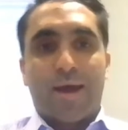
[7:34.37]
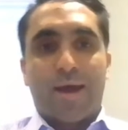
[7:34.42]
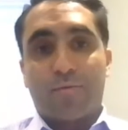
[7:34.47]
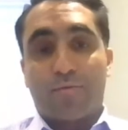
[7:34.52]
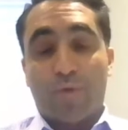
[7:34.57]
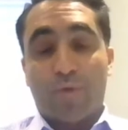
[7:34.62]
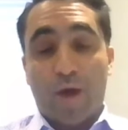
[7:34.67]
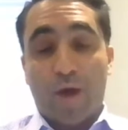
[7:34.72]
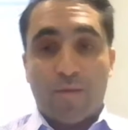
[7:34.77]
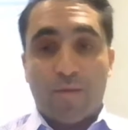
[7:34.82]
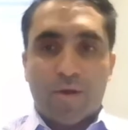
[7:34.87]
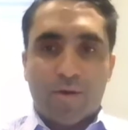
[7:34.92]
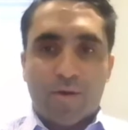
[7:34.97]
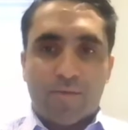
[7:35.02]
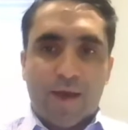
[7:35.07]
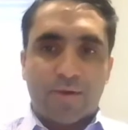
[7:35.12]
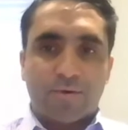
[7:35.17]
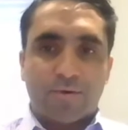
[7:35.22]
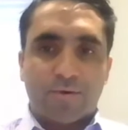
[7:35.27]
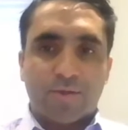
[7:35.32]
and
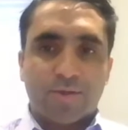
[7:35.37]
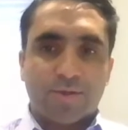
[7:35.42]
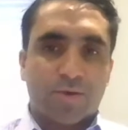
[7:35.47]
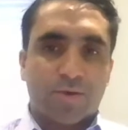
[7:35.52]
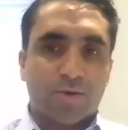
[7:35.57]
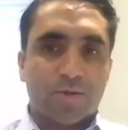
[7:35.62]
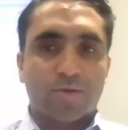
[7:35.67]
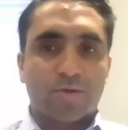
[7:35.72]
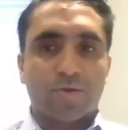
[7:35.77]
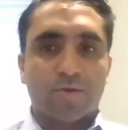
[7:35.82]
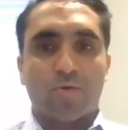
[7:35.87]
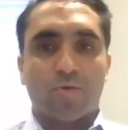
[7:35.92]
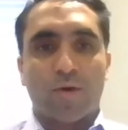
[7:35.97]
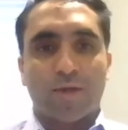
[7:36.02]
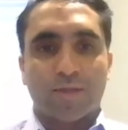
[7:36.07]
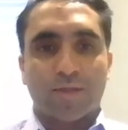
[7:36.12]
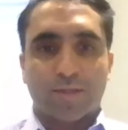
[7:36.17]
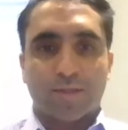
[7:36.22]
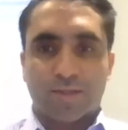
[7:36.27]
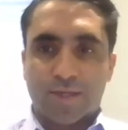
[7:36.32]
primary batteries or little
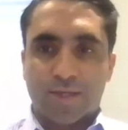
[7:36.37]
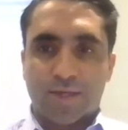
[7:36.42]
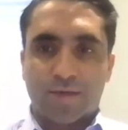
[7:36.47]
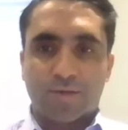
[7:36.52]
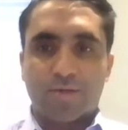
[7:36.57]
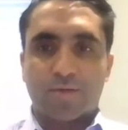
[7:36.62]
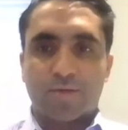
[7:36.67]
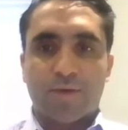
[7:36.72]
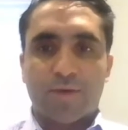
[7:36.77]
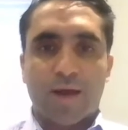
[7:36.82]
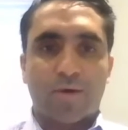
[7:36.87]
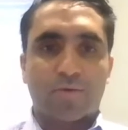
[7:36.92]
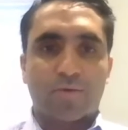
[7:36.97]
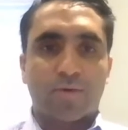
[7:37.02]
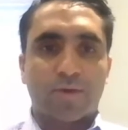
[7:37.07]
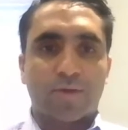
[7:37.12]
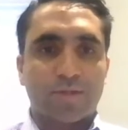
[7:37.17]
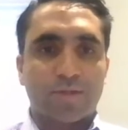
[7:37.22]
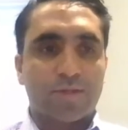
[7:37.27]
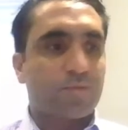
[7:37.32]
coin cells, the round
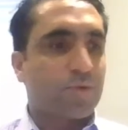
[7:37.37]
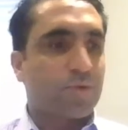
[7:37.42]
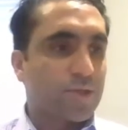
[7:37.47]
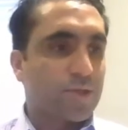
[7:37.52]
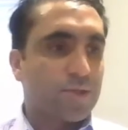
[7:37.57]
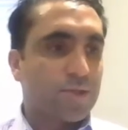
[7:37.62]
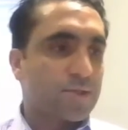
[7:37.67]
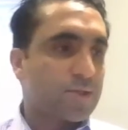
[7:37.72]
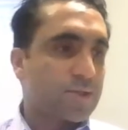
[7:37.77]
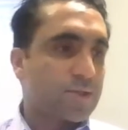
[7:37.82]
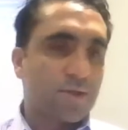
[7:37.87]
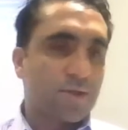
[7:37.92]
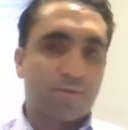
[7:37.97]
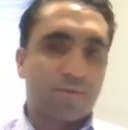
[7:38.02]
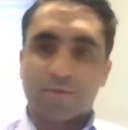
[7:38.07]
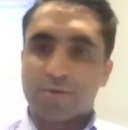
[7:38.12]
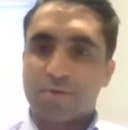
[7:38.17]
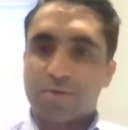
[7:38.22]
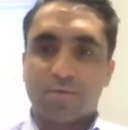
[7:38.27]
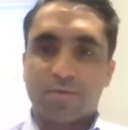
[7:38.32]
ones you put in
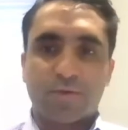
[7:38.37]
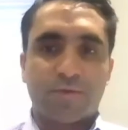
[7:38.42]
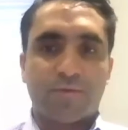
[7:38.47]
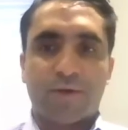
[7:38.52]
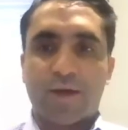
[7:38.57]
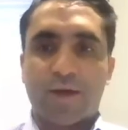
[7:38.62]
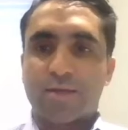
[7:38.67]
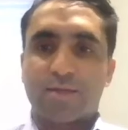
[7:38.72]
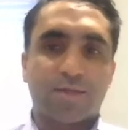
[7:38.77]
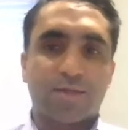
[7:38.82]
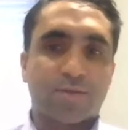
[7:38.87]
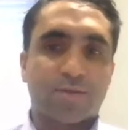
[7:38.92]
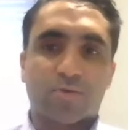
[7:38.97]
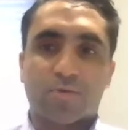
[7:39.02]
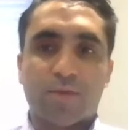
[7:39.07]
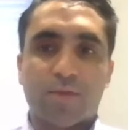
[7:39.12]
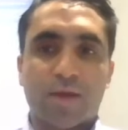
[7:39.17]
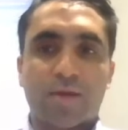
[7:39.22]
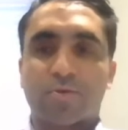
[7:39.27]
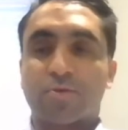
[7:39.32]
some devices or
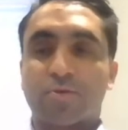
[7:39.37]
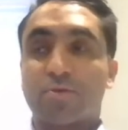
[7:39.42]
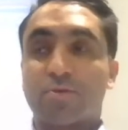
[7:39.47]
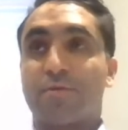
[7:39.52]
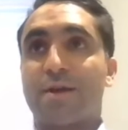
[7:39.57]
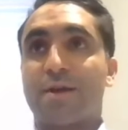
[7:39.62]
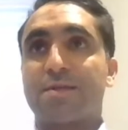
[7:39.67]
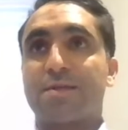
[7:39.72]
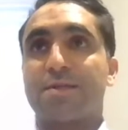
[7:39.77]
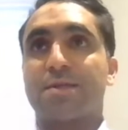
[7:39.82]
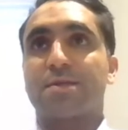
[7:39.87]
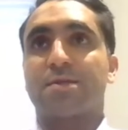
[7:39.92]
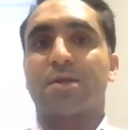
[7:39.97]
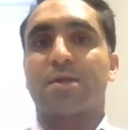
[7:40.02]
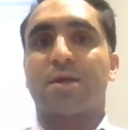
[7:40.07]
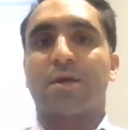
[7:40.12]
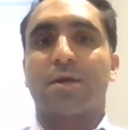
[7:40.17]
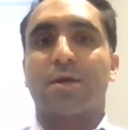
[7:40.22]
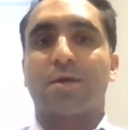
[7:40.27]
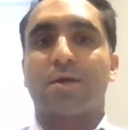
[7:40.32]
medical
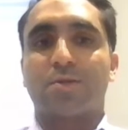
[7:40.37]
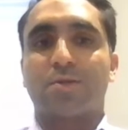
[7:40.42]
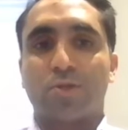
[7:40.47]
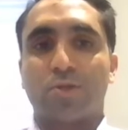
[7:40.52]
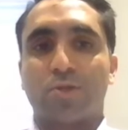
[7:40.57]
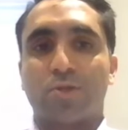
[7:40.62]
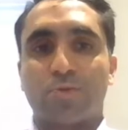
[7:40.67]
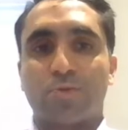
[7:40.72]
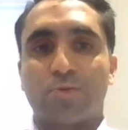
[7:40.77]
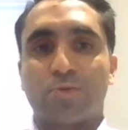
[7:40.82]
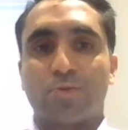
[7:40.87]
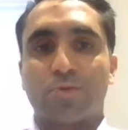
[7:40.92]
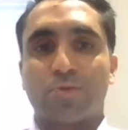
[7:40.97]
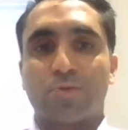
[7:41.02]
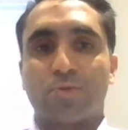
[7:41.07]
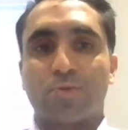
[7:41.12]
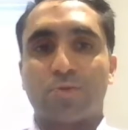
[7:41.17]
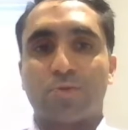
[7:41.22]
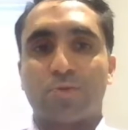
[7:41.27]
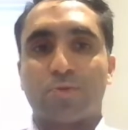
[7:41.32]
devices. So it's
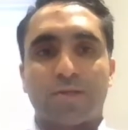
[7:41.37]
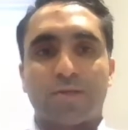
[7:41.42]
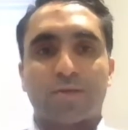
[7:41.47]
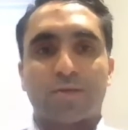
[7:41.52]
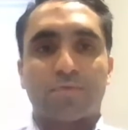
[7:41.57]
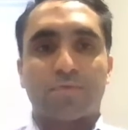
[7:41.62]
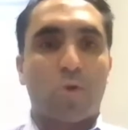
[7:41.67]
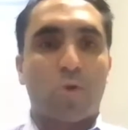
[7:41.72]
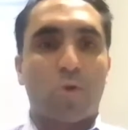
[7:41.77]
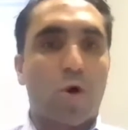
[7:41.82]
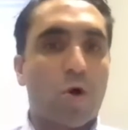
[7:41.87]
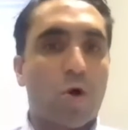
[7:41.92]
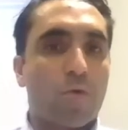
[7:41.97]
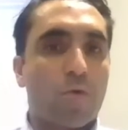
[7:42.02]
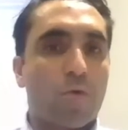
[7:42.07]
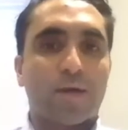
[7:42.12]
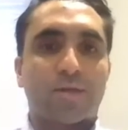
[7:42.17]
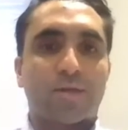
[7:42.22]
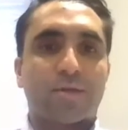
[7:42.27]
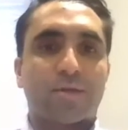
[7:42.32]
been a pretty small
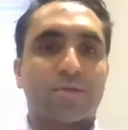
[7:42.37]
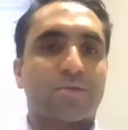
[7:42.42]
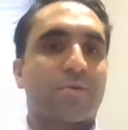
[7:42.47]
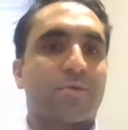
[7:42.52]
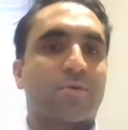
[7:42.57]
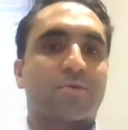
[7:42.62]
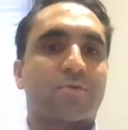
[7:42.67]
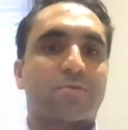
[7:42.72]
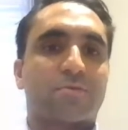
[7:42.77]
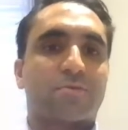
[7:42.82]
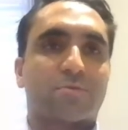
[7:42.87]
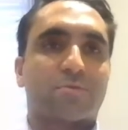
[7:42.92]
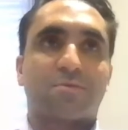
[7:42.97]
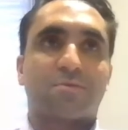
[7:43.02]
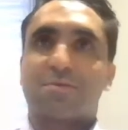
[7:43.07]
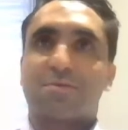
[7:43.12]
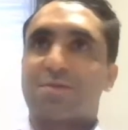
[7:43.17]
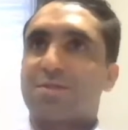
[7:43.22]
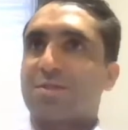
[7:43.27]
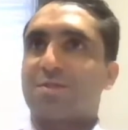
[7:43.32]
market. There's about
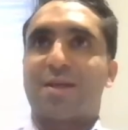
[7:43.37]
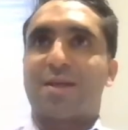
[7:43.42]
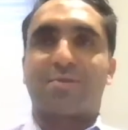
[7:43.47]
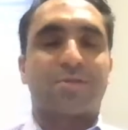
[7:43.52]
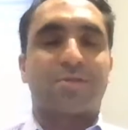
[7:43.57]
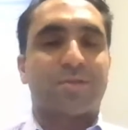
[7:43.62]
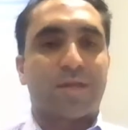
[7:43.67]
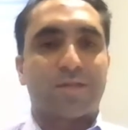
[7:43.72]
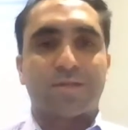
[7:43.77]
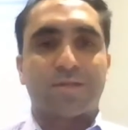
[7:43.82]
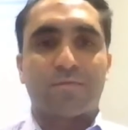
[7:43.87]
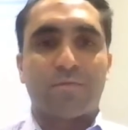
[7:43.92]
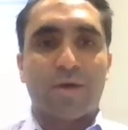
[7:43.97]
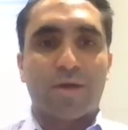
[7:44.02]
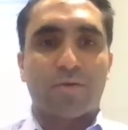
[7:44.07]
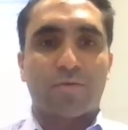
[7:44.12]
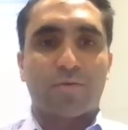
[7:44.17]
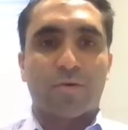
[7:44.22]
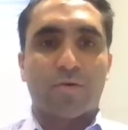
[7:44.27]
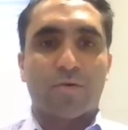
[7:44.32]
6,000 tons of
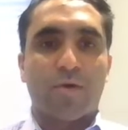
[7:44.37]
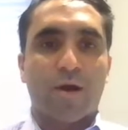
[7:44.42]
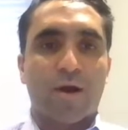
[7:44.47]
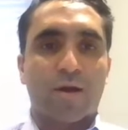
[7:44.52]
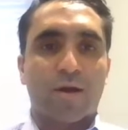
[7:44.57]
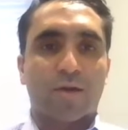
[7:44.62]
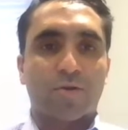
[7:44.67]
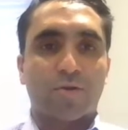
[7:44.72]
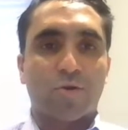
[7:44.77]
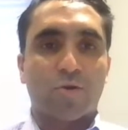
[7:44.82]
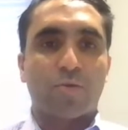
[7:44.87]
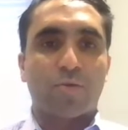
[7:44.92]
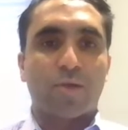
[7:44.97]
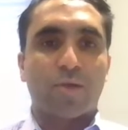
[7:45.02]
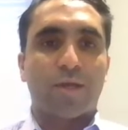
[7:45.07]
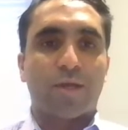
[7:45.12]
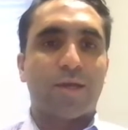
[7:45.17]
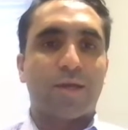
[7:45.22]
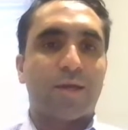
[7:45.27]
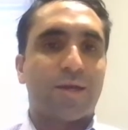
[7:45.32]
metal required
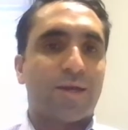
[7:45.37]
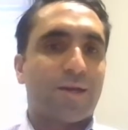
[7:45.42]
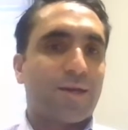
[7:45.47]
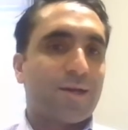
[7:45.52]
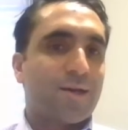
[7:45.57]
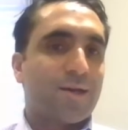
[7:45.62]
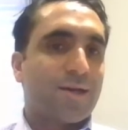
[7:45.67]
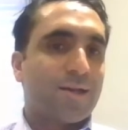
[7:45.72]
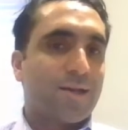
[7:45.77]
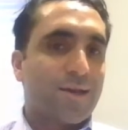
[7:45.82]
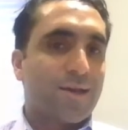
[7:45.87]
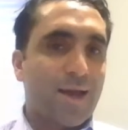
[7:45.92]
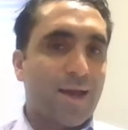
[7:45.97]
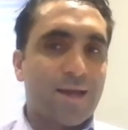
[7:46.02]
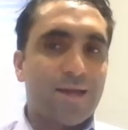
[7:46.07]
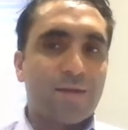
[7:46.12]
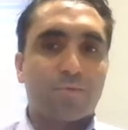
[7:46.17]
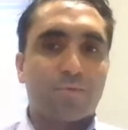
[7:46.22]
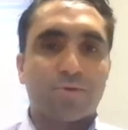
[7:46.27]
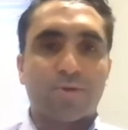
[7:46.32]
globally,
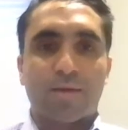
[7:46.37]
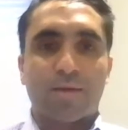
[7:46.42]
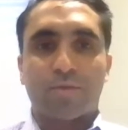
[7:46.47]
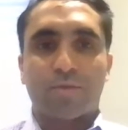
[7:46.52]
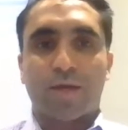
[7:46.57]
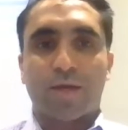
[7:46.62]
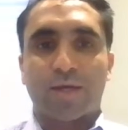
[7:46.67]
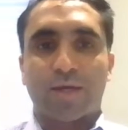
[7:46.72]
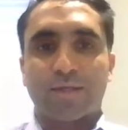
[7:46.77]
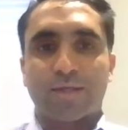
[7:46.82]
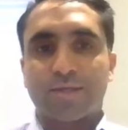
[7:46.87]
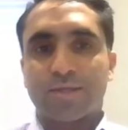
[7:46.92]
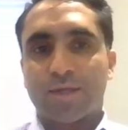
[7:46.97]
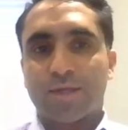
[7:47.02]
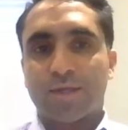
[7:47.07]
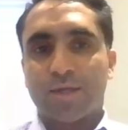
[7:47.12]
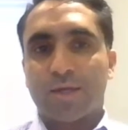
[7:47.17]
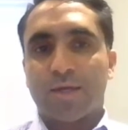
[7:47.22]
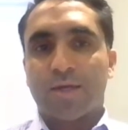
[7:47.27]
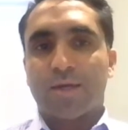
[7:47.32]
90%
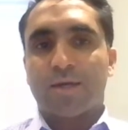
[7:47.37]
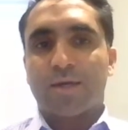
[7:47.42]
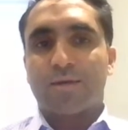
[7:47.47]
plus